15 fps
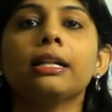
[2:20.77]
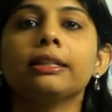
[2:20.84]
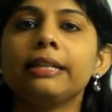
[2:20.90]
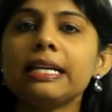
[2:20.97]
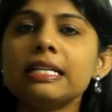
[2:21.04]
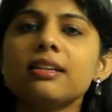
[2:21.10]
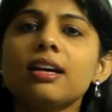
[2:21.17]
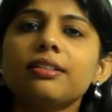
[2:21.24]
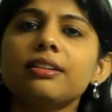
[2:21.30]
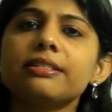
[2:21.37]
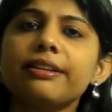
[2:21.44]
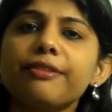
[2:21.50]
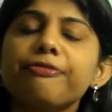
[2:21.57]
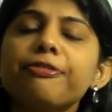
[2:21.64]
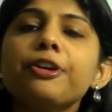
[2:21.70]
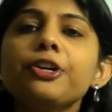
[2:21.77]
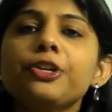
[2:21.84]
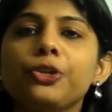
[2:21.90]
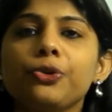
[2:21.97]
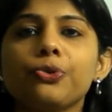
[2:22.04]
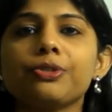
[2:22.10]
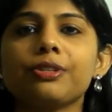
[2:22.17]
These are the
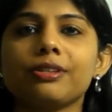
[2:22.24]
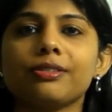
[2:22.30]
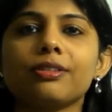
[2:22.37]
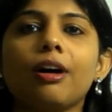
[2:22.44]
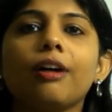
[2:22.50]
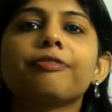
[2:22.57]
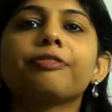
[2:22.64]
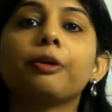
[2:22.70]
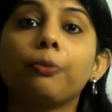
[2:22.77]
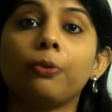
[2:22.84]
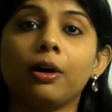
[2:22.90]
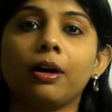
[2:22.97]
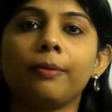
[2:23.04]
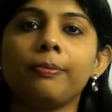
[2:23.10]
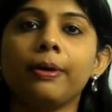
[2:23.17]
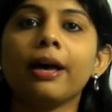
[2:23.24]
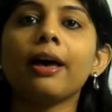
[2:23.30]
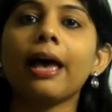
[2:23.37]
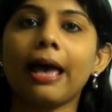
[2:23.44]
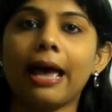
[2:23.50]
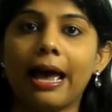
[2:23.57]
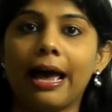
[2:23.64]
different uses of the verb
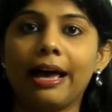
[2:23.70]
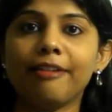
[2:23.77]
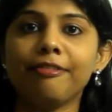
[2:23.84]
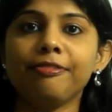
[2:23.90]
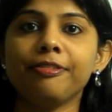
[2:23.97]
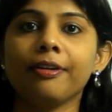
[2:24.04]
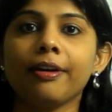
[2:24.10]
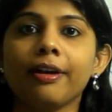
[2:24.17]
have.